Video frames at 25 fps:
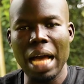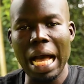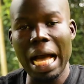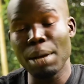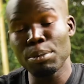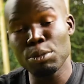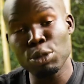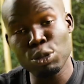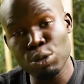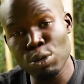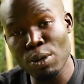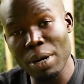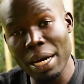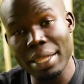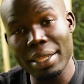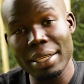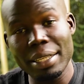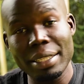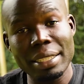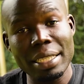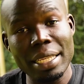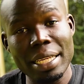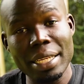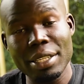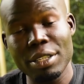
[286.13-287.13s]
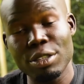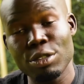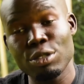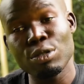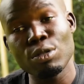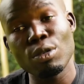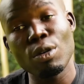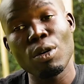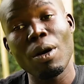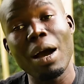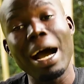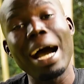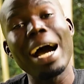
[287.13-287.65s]
I'm sure this lady
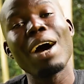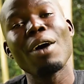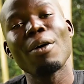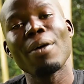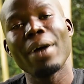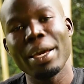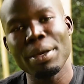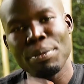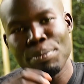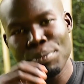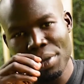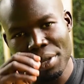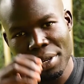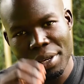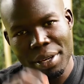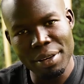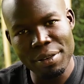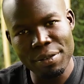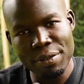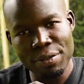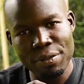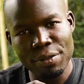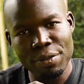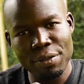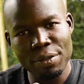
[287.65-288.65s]
saw how I behave